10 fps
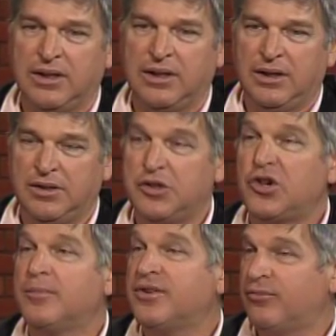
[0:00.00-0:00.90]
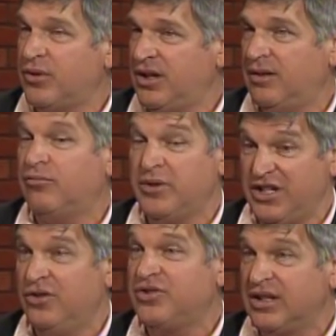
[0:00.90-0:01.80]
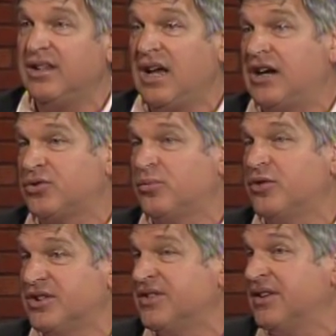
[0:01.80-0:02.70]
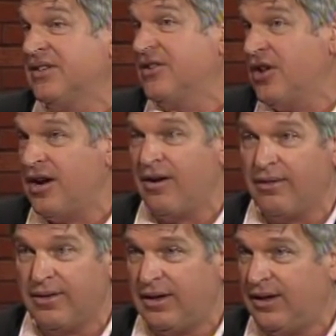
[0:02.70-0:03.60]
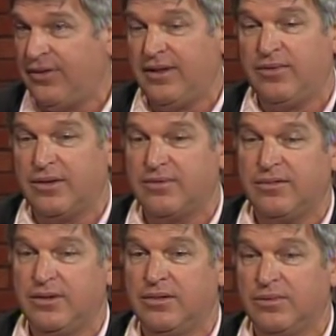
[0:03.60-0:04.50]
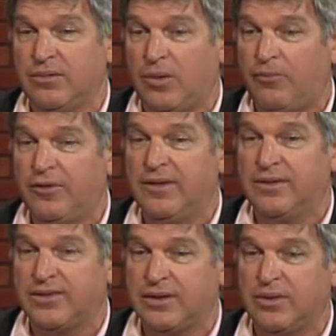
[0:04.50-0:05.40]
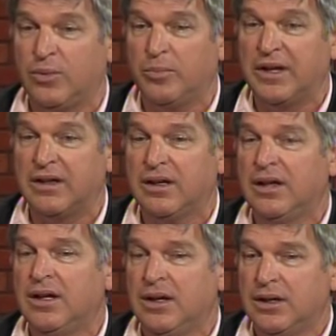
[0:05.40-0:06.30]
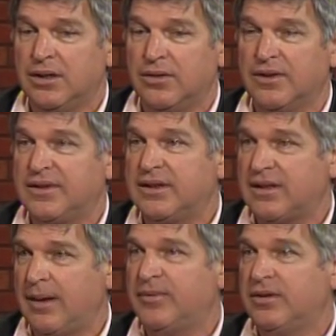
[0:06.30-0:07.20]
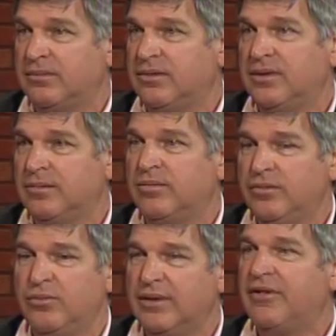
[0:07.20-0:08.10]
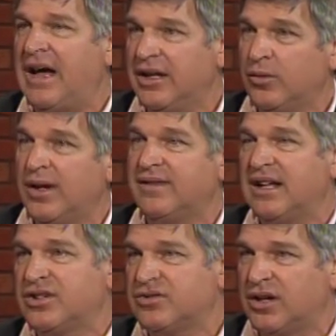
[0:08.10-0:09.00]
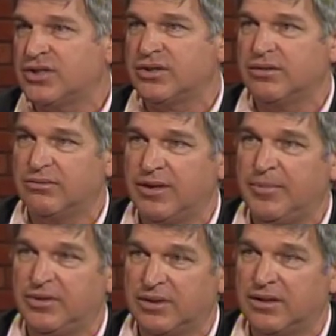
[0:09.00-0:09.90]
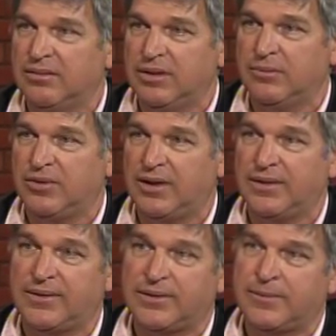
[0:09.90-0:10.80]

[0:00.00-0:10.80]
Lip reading: And in terms of reusing the actual bridge that's there, I think that hopefully the city will make an earnest attempt to reevaluate that structure and rebuild it in place.